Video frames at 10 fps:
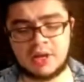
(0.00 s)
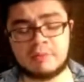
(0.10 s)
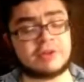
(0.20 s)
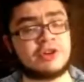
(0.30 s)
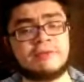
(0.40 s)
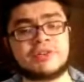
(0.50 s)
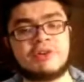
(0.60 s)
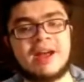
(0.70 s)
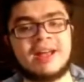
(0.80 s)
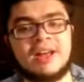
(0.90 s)
Musgrove was
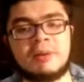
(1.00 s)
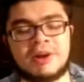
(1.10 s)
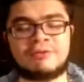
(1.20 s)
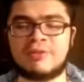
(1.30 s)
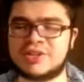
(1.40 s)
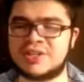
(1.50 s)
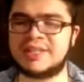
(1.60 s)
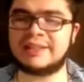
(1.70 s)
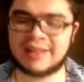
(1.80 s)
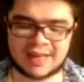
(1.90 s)
great, but
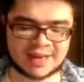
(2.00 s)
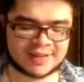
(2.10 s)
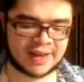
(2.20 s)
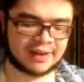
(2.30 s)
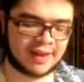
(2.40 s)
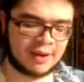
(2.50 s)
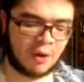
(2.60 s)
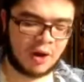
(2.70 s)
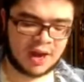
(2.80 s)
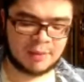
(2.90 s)
unfortunately, like I said, they
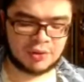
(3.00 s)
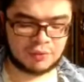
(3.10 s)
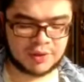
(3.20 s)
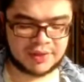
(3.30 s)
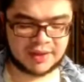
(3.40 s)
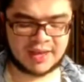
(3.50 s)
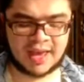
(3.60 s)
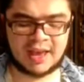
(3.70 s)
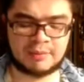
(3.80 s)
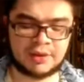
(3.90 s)
aren't able to win the
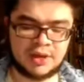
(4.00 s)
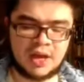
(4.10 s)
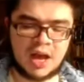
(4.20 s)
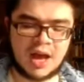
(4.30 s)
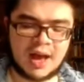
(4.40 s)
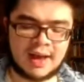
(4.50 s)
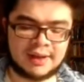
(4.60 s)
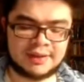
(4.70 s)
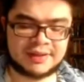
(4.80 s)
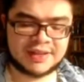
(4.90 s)
game.
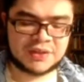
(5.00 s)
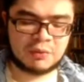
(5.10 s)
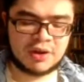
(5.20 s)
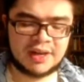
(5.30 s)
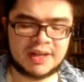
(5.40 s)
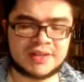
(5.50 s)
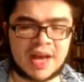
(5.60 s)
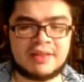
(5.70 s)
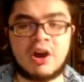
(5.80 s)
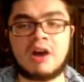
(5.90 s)
This one is
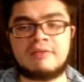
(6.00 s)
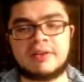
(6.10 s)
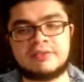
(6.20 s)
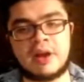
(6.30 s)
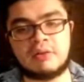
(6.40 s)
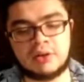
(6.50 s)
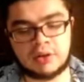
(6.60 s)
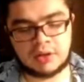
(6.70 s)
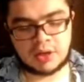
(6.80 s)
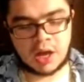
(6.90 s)
on the offense, though.
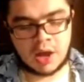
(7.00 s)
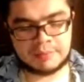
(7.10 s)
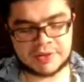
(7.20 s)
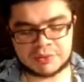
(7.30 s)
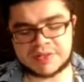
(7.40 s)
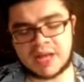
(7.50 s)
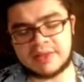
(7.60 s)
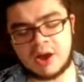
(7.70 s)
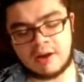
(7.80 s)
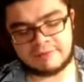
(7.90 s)
This one's on
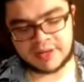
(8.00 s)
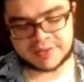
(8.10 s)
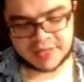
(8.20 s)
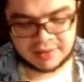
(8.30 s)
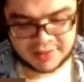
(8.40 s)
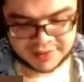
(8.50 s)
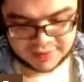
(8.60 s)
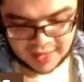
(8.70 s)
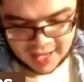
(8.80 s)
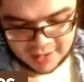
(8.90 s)
the offense. In this
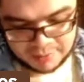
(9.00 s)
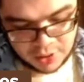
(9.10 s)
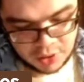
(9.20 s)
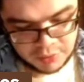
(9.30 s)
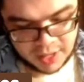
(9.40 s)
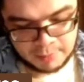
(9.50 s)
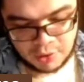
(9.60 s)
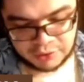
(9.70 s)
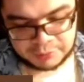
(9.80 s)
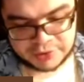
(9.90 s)
game, we get
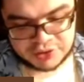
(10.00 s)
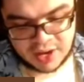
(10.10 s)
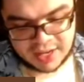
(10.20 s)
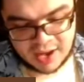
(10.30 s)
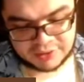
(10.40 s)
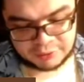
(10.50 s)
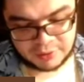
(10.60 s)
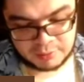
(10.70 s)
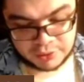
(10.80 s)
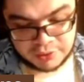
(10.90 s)
multiple strikeouts
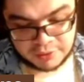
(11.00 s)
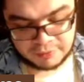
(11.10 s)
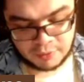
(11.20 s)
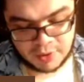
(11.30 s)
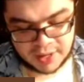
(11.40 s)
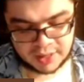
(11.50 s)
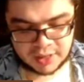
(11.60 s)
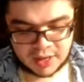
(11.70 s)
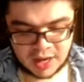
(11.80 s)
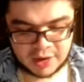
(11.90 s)
from Luke Voit.
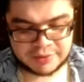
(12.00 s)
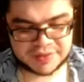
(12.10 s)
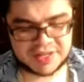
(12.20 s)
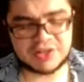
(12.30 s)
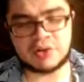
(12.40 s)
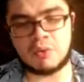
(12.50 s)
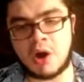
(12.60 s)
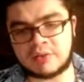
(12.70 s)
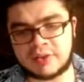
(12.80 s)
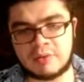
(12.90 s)
He was intentionally
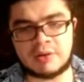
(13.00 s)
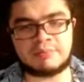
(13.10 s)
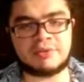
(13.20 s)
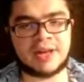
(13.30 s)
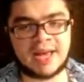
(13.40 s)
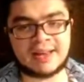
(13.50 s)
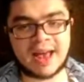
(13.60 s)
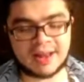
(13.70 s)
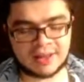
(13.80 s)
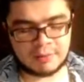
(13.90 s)
walked at one point and got
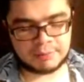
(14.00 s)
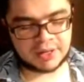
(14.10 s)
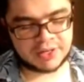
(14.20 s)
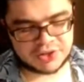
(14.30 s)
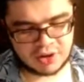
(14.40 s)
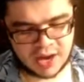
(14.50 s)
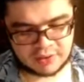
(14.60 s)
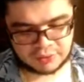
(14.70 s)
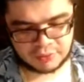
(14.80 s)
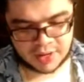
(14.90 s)
a hit, but he struck
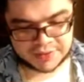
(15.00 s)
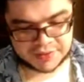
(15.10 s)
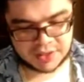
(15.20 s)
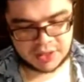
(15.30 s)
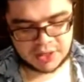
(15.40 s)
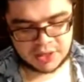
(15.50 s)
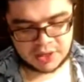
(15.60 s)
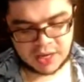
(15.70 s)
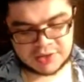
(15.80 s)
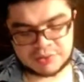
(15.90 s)
out twice.
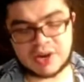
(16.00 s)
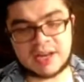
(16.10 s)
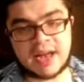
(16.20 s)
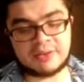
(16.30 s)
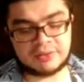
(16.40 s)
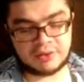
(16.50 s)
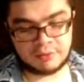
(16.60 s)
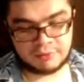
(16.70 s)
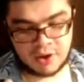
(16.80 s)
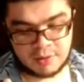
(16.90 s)
Got some strikeouts
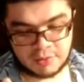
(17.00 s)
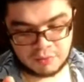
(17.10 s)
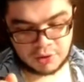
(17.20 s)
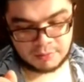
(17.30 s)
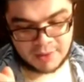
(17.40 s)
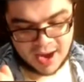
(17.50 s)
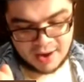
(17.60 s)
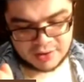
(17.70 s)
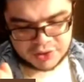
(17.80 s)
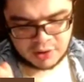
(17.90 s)
from Will
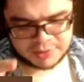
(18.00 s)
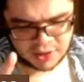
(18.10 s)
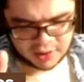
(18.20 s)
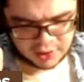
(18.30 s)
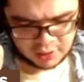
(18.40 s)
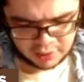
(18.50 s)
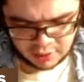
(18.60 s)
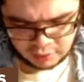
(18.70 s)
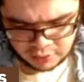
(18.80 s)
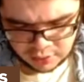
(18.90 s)
Myers. Or I'm sorry.
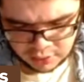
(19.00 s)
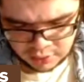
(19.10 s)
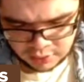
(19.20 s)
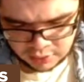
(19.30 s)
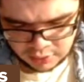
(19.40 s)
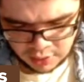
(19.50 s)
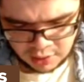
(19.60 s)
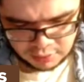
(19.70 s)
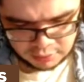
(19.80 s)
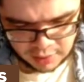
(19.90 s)
No.
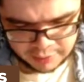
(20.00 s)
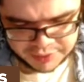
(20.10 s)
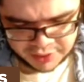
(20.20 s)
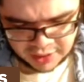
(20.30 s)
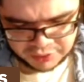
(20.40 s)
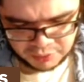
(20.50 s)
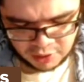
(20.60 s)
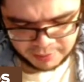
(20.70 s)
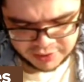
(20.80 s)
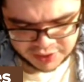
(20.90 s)
Oh, I was looking at the wrong
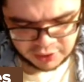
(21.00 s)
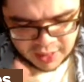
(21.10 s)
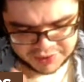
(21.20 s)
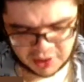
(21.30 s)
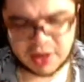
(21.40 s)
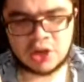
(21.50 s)
person. Okay, sorry.